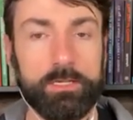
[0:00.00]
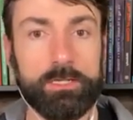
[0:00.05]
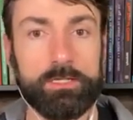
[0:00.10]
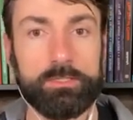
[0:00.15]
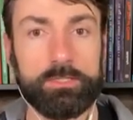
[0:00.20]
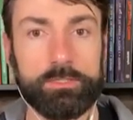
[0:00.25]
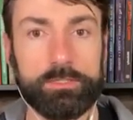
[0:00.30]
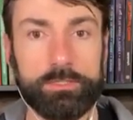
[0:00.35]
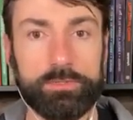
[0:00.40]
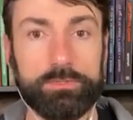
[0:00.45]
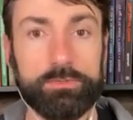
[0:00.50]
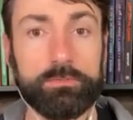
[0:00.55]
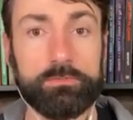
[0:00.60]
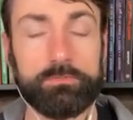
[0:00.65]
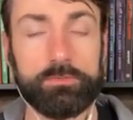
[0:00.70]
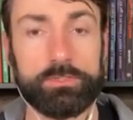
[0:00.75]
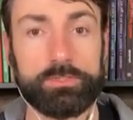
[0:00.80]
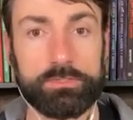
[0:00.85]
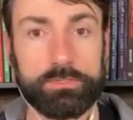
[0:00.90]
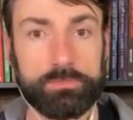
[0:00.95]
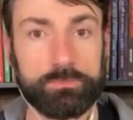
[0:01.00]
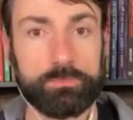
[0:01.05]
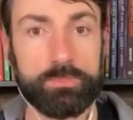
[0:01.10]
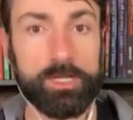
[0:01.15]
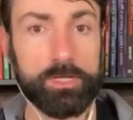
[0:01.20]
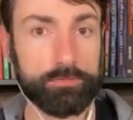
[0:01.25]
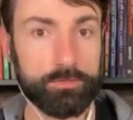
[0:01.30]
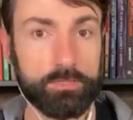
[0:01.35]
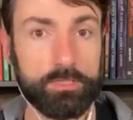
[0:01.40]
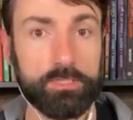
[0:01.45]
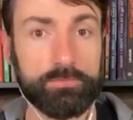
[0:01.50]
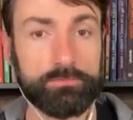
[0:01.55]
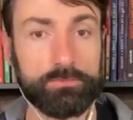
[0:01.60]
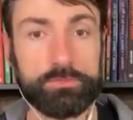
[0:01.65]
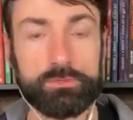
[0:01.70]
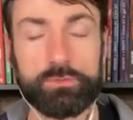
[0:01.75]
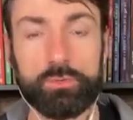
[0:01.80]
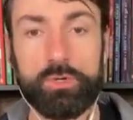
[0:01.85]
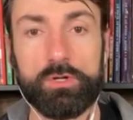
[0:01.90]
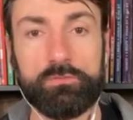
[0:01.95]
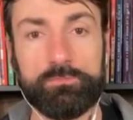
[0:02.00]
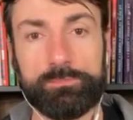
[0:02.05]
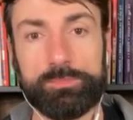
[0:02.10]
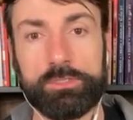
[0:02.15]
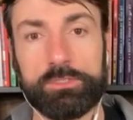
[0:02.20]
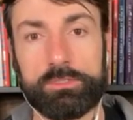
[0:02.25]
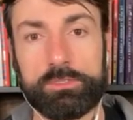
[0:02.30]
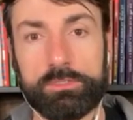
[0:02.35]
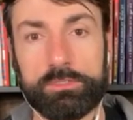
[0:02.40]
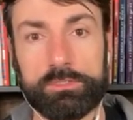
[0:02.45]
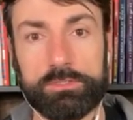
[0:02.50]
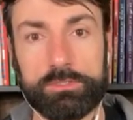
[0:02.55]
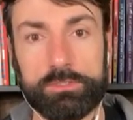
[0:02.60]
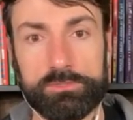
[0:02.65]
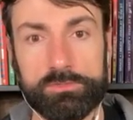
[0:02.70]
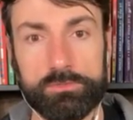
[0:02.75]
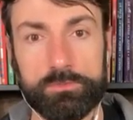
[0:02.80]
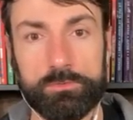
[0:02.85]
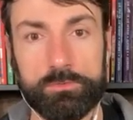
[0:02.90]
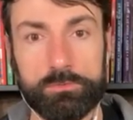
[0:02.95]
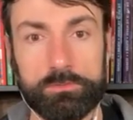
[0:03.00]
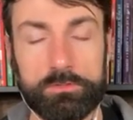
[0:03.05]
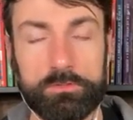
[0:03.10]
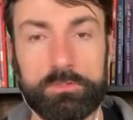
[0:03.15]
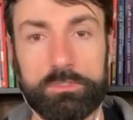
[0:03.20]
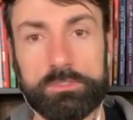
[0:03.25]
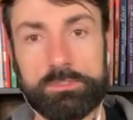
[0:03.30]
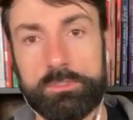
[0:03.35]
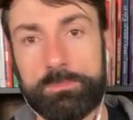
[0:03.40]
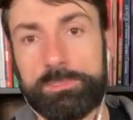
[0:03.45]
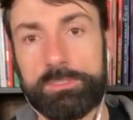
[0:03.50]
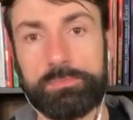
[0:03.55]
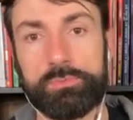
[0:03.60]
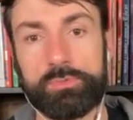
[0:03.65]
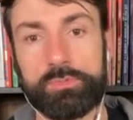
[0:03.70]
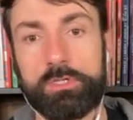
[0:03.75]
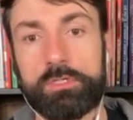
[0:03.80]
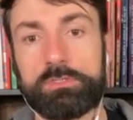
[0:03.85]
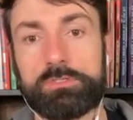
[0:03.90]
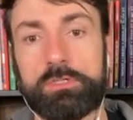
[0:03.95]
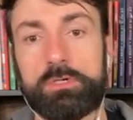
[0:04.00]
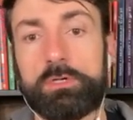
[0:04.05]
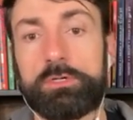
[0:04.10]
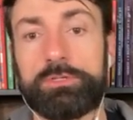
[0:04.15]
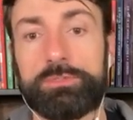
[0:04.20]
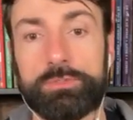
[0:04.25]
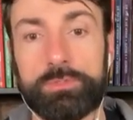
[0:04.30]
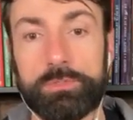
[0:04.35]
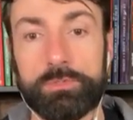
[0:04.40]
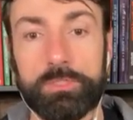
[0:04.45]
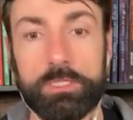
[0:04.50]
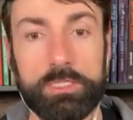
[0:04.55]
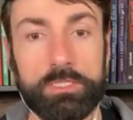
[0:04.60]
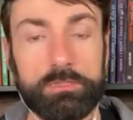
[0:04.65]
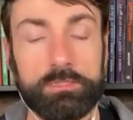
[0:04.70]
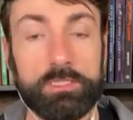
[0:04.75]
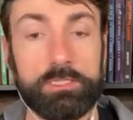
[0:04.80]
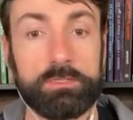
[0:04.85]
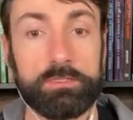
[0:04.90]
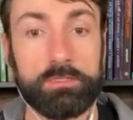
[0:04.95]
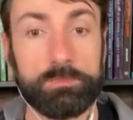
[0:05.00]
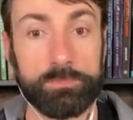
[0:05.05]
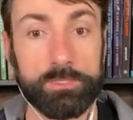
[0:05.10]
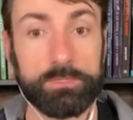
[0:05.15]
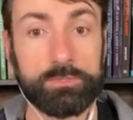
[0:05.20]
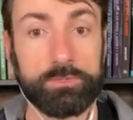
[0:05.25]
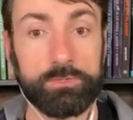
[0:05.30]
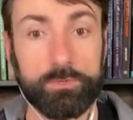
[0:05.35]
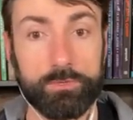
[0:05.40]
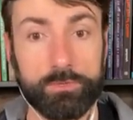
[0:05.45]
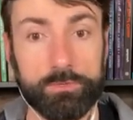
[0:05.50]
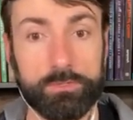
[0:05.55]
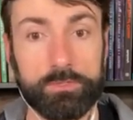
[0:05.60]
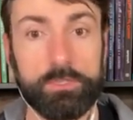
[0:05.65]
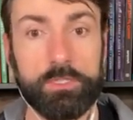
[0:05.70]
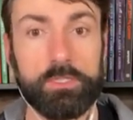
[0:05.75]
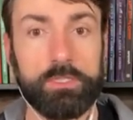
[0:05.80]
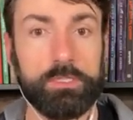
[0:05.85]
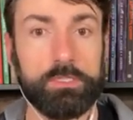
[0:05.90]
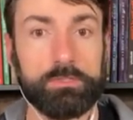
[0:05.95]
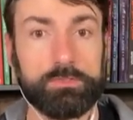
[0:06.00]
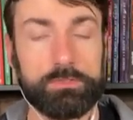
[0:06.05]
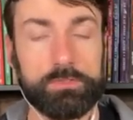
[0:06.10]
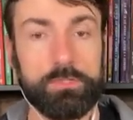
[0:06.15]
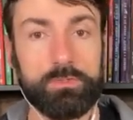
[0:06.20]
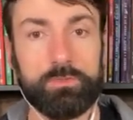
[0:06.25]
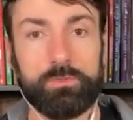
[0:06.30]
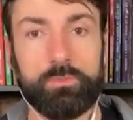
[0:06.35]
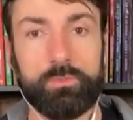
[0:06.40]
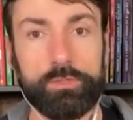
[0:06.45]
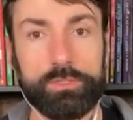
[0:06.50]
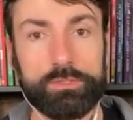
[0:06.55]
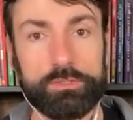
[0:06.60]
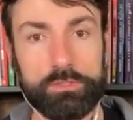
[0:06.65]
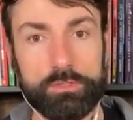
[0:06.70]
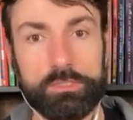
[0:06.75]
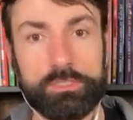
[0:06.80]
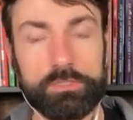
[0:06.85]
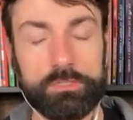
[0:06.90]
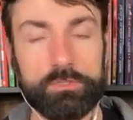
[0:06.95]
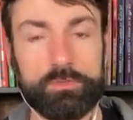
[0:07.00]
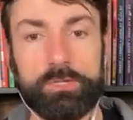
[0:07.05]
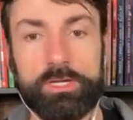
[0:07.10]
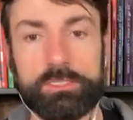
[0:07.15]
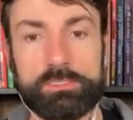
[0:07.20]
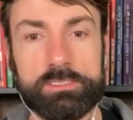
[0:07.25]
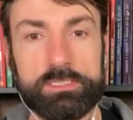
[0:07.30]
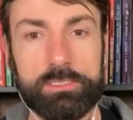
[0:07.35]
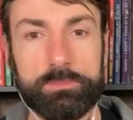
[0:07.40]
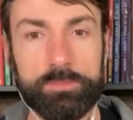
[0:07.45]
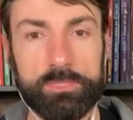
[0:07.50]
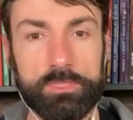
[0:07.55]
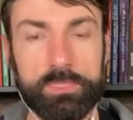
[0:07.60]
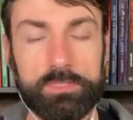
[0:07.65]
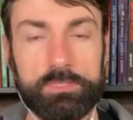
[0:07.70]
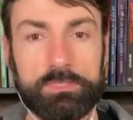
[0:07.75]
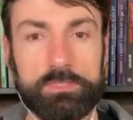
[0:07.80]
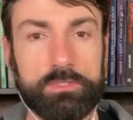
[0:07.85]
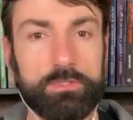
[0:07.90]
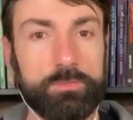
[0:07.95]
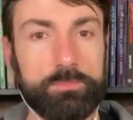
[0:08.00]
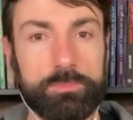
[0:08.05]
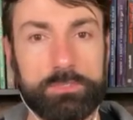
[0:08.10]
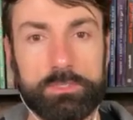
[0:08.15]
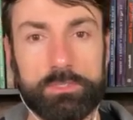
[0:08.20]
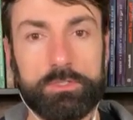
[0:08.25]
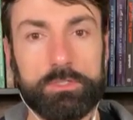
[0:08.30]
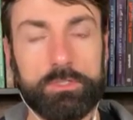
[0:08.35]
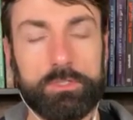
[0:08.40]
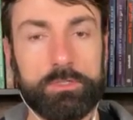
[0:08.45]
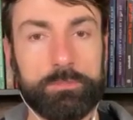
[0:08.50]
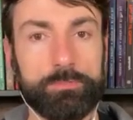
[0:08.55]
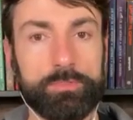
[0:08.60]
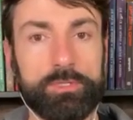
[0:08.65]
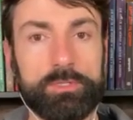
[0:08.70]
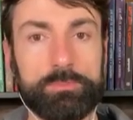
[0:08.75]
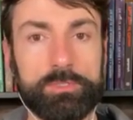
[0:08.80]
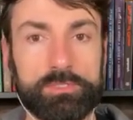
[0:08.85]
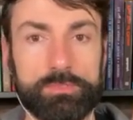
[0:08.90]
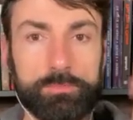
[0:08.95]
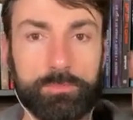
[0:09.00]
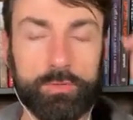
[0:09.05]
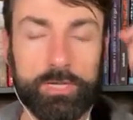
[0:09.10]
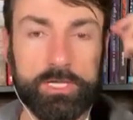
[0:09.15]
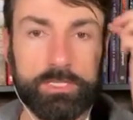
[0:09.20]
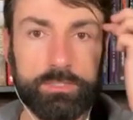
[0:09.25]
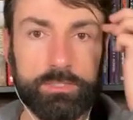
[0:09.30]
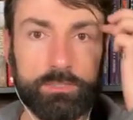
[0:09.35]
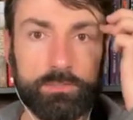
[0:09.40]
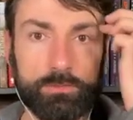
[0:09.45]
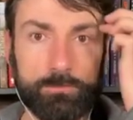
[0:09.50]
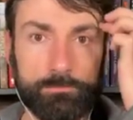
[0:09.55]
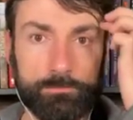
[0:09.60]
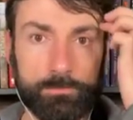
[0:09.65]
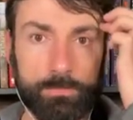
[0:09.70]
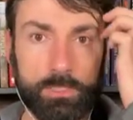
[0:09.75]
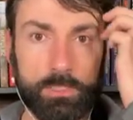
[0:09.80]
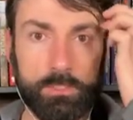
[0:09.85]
And then the universe is around 11 to 12 billion years old. Some people would also argue that they're much older. So when you look in the grand scheme of things, the humans are, are pretty much brand new.